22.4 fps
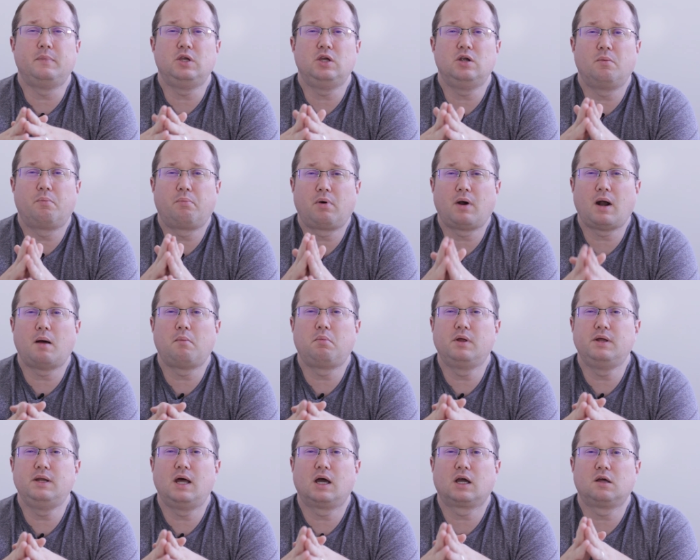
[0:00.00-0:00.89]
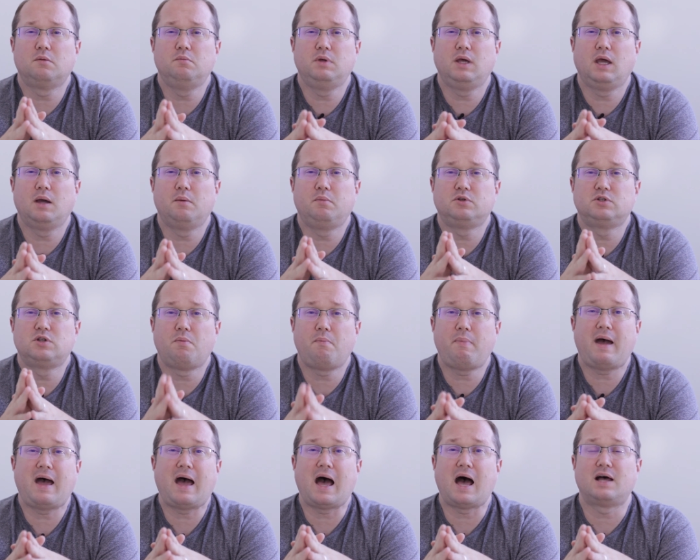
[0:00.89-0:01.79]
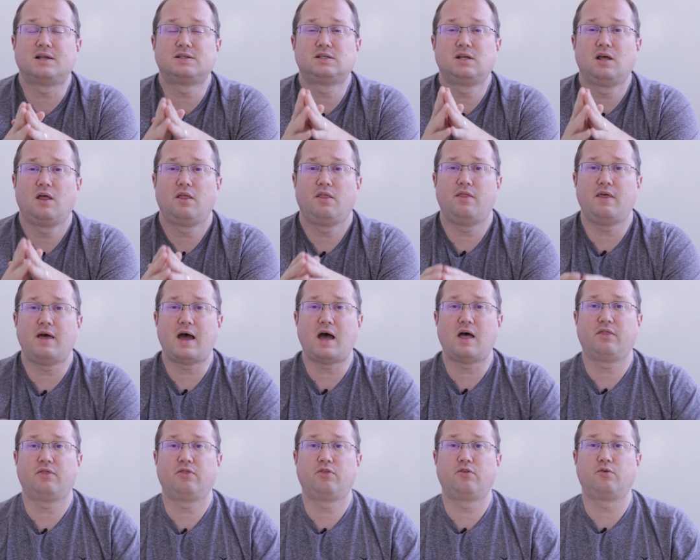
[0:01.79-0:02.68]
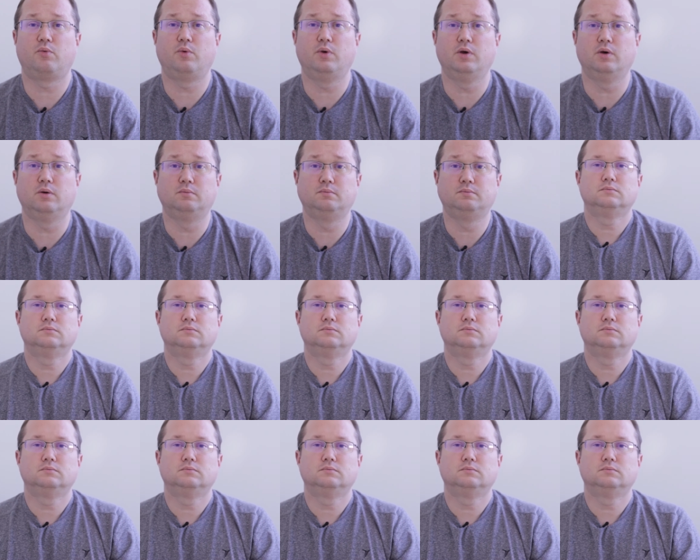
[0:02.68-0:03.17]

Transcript: You're probably not gonna be able to pass that through.